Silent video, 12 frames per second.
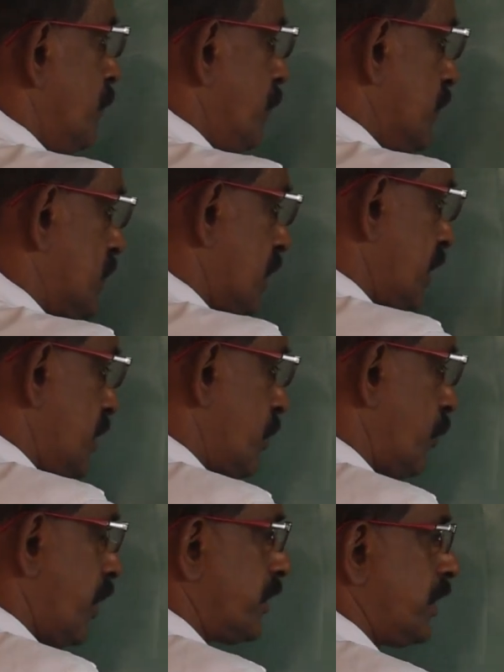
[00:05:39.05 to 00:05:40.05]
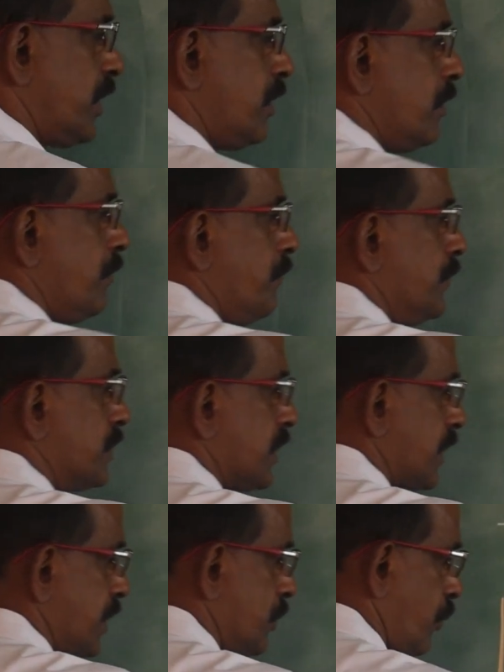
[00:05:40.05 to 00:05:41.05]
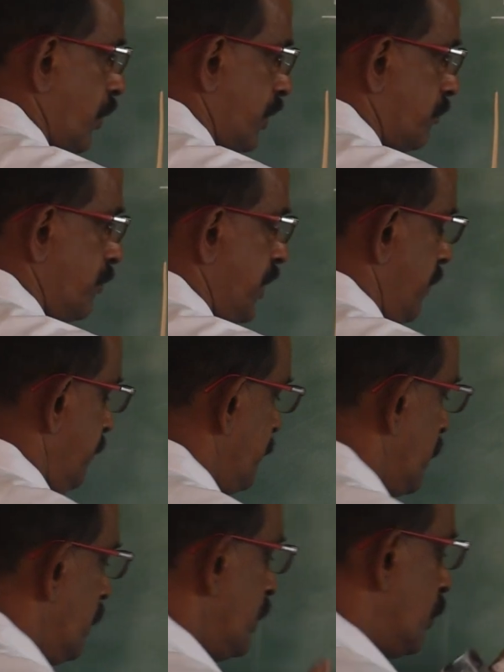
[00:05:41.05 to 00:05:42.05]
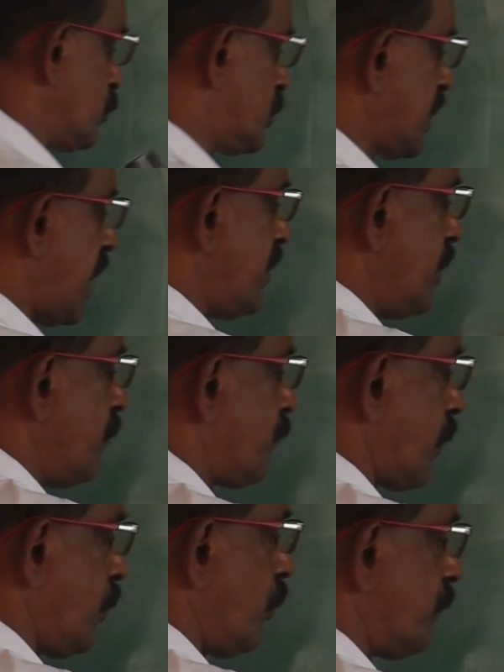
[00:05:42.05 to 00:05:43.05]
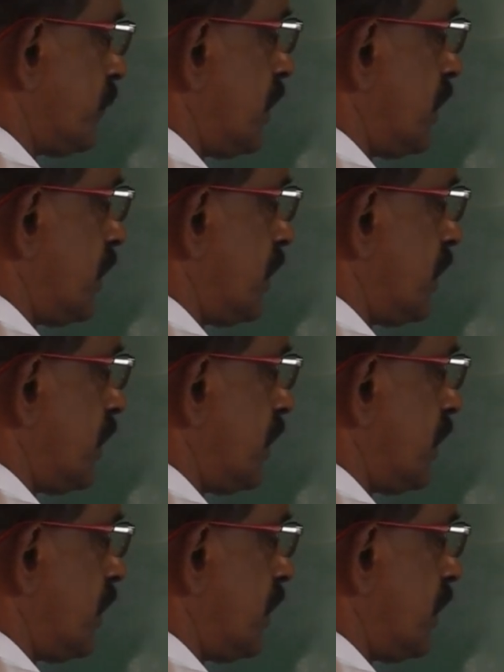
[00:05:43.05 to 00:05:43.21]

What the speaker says: fix a ranging rod at A, fix a ranging rod at B. Now, stand in front of